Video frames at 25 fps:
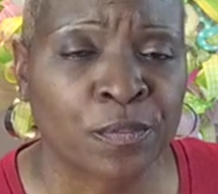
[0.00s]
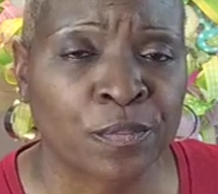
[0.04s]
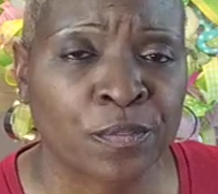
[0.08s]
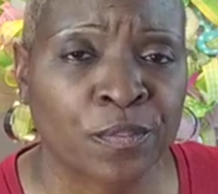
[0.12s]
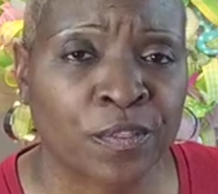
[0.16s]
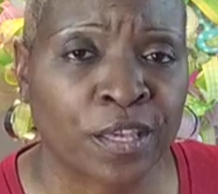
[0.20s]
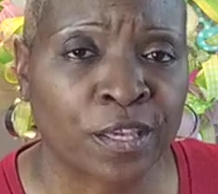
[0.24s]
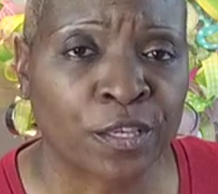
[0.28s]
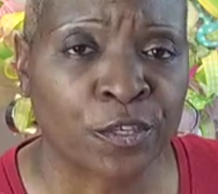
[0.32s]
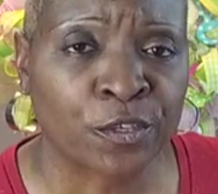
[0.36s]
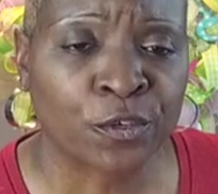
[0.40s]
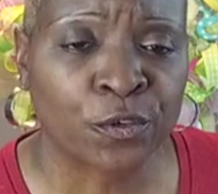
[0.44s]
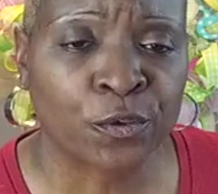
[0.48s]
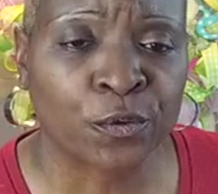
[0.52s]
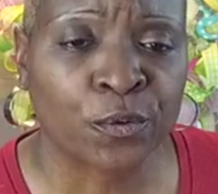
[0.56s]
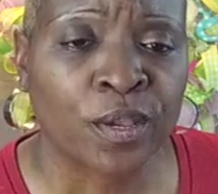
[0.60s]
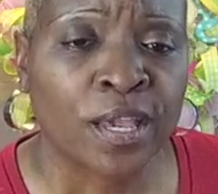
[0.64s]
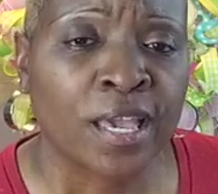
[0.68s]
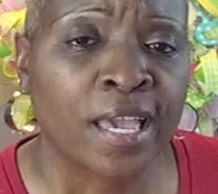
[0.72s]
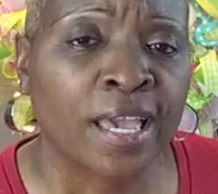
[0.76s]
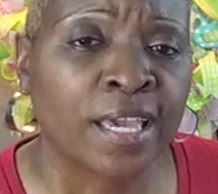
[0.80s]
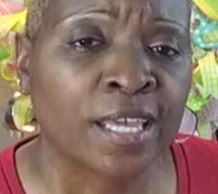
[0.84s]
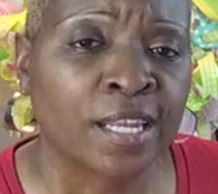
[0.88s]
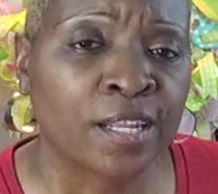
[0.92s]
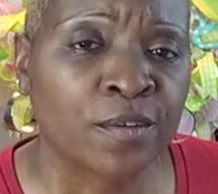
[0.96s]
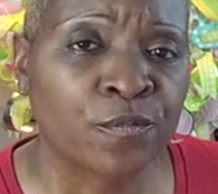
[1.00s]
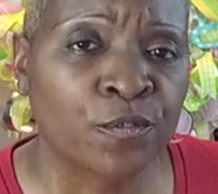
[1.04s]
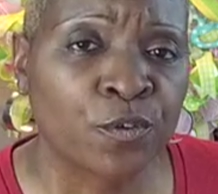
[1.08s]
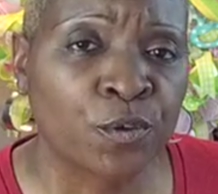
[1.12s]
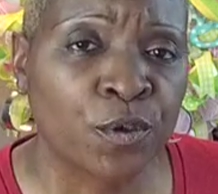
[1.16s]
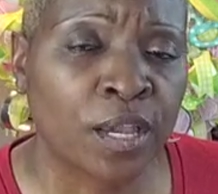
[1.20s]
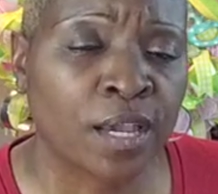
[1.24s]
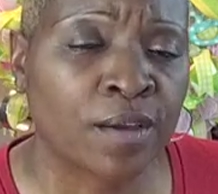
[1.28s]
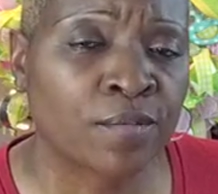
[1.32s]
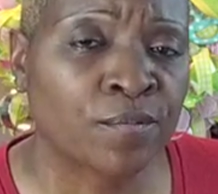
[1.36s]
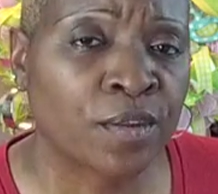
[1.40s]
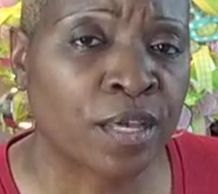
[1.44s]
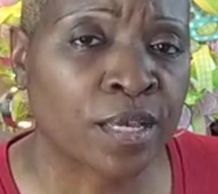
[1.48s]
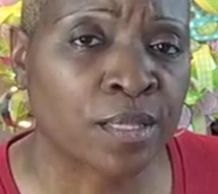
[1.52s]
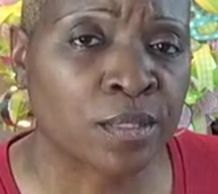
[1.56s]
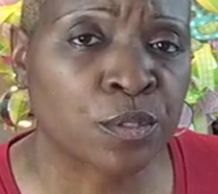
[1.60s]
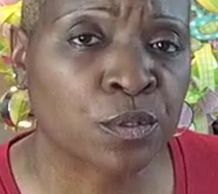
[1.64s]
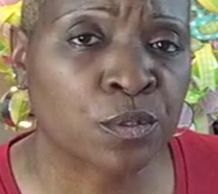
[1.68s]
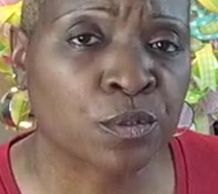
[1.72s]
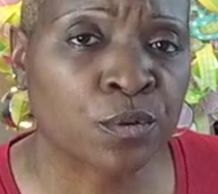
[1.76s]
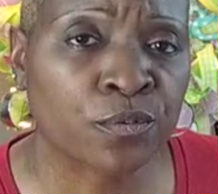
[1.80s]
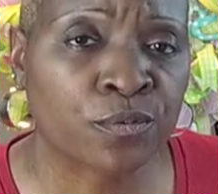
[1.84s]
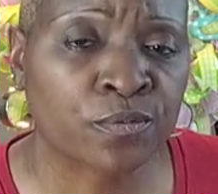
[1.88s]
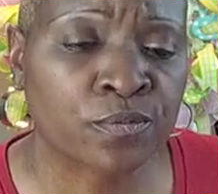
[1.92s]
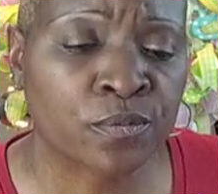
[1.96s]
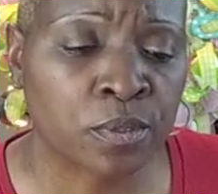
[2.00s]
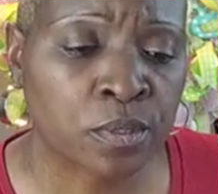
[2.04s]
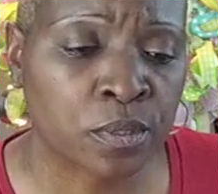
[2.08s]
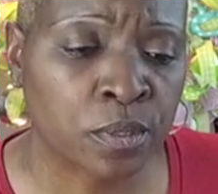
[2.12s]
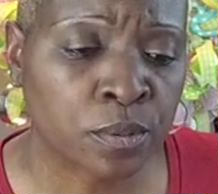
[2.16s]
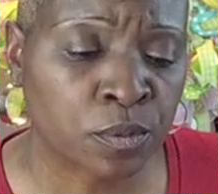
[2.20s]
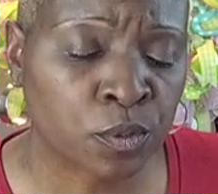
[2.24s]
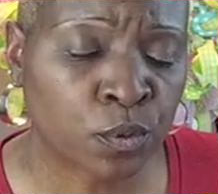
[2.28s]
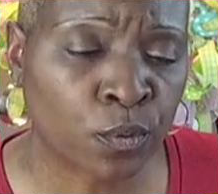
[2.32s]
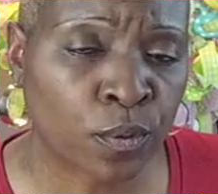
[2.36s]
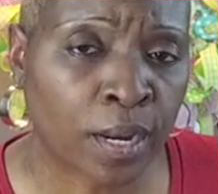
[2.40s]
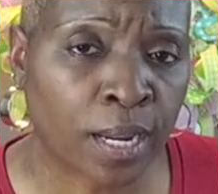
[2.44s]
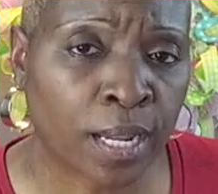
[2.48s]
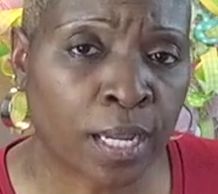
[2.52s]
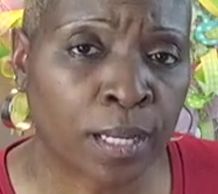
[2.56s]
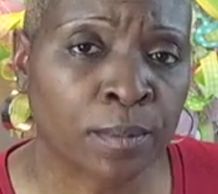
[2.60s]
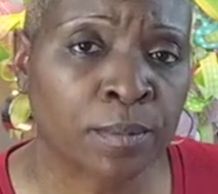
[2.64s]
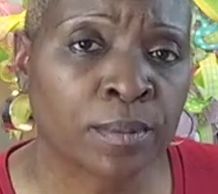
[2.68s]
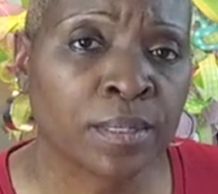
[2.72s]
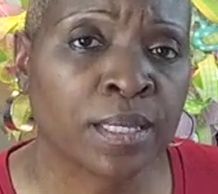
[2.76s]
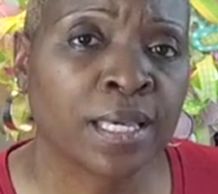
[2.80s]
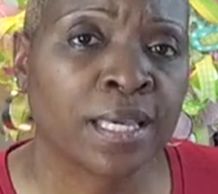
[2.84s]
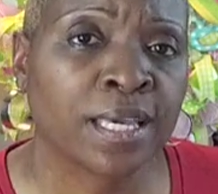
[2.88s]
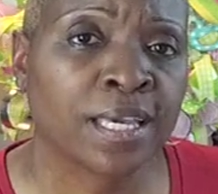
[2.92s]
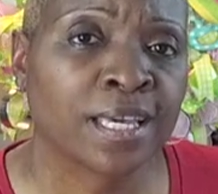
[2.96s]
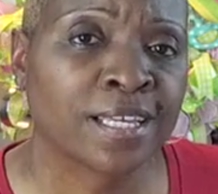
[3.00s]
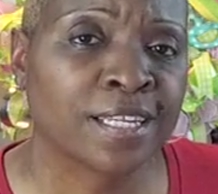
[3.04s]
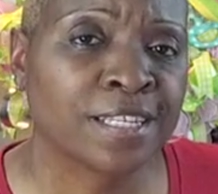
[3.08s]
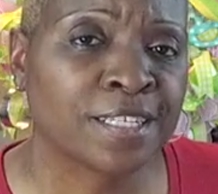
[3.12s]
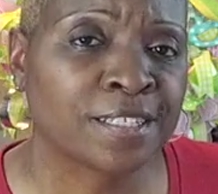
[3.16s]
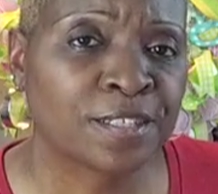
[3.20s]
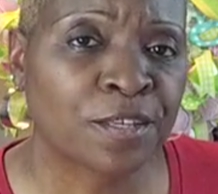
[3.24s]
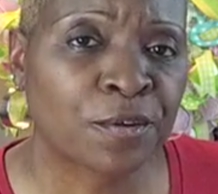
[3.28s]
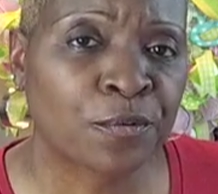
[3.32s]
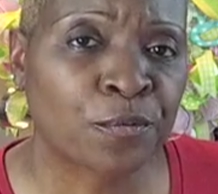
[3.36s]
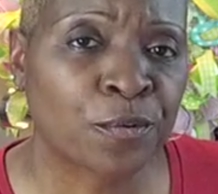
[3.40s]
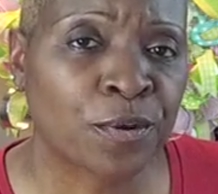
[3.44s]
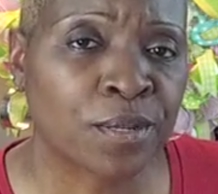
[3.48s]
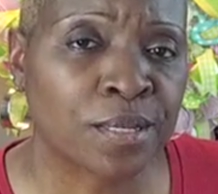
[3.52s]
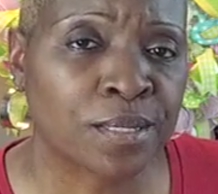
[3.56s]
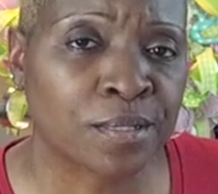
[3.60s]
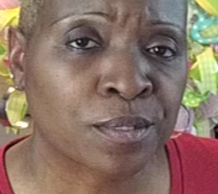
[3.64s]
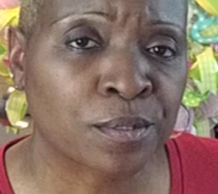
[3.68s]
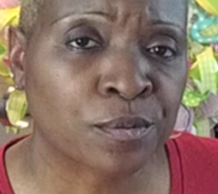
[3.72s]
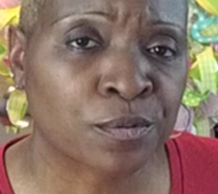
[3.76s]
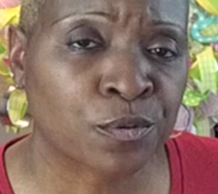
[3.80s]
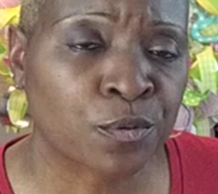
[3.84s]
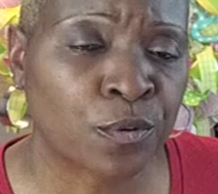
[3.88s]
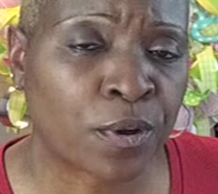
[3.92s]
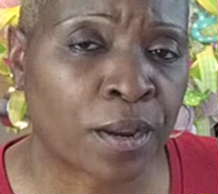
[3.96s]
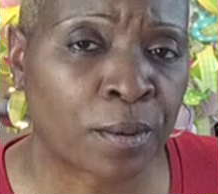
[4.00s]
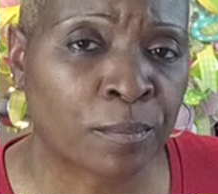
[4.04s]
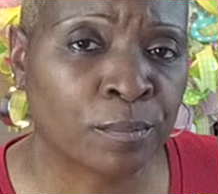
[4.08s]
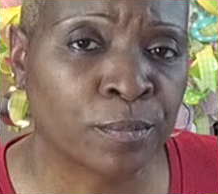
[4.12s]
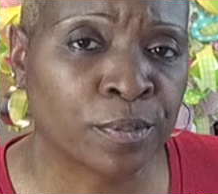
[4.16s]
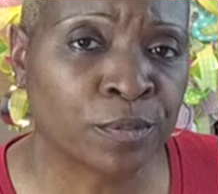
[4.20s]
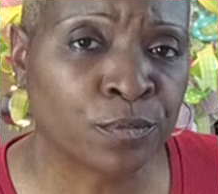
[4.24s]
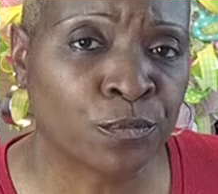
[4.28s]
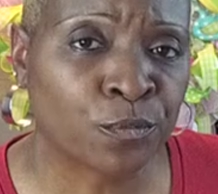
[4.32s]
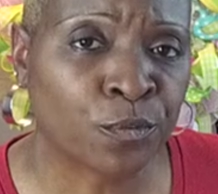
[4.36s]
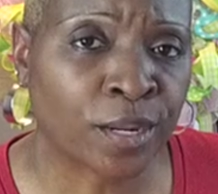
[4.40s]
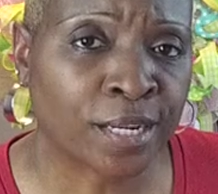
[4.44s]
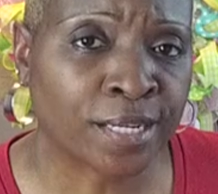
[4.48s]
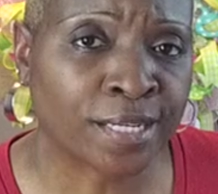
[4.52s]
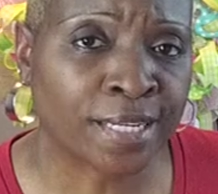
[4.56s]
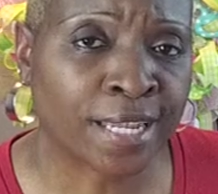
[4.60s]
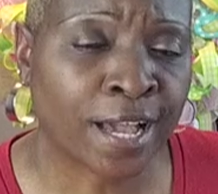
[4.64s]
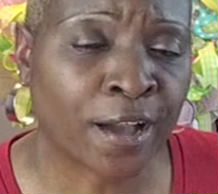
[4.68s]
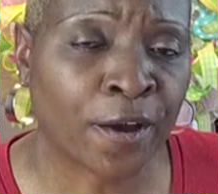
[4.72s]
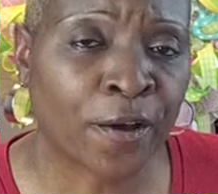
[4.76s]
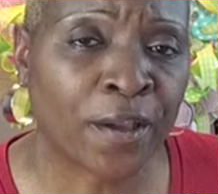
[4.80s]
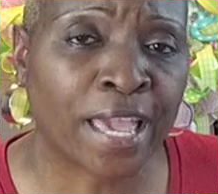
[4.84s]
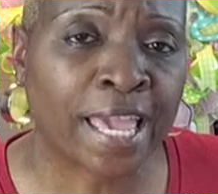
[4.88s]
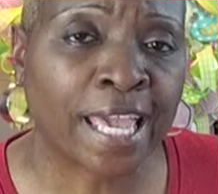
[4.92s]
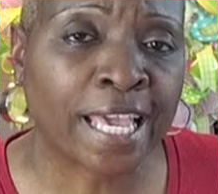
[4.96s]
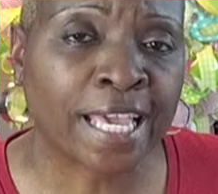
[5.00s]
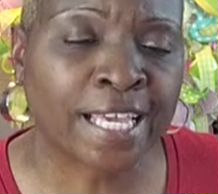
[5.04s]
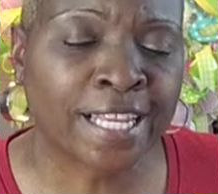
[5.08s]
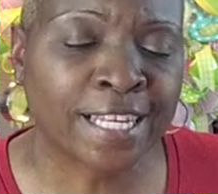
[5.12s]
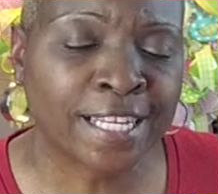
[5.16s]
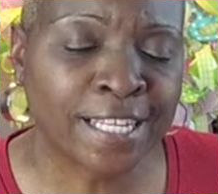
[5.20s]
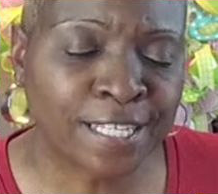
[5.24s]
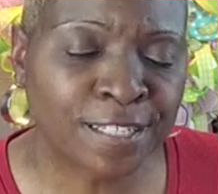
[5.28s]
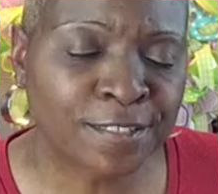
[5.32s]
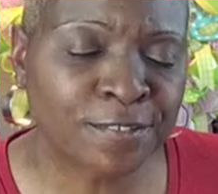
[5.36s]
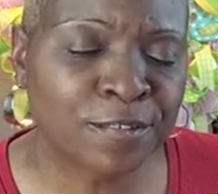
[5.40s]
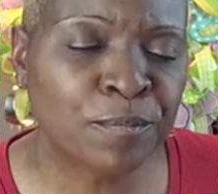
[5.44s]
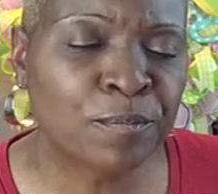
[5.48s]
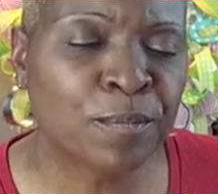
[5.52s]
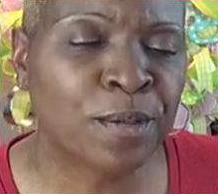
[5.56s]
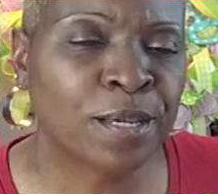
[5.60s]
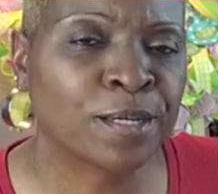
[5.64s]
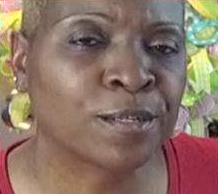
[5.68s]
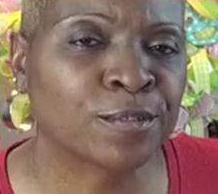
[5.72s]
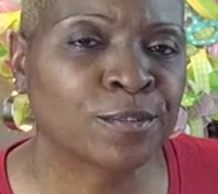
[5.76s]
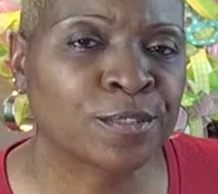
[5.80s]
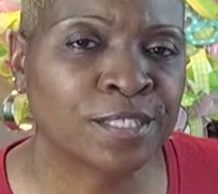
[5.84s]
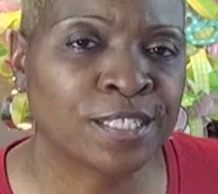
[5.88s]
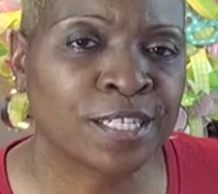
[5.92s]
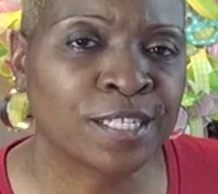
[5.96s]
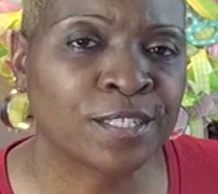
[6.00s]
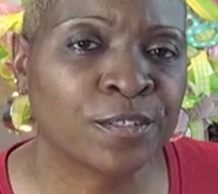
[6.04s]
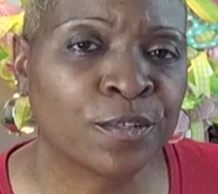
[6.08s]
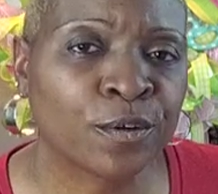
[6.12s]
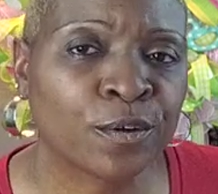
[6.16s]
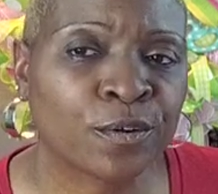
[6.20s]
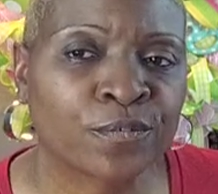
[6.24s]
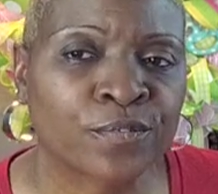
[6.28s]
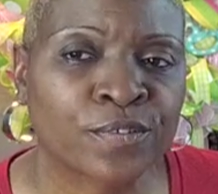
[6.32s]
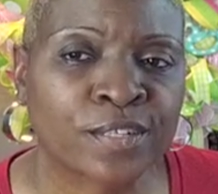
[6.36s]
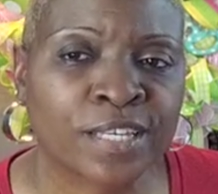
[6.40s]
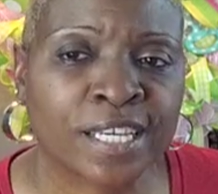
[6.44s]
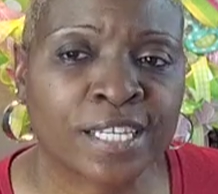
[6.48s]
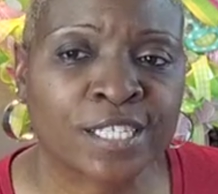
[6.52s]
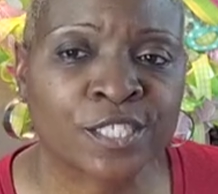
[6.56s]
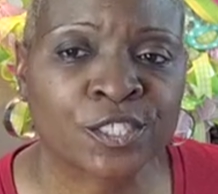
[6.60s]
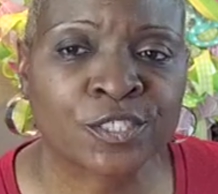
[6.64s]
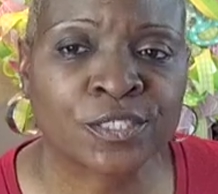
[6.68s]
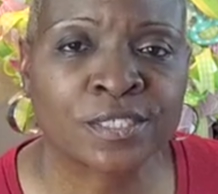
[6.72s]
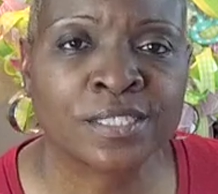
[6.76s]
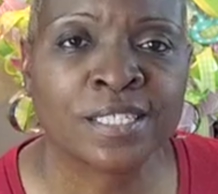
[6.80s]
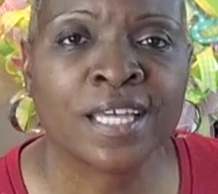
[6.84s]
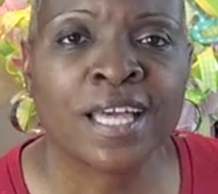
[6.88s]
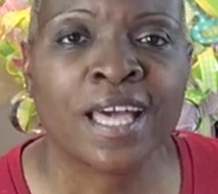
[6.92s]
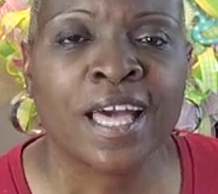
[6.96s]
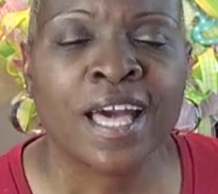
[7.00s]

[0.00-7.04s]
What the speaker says: Thank you. And if you have not subscribed, click that red subscribe button right now and click the bell to get notifications.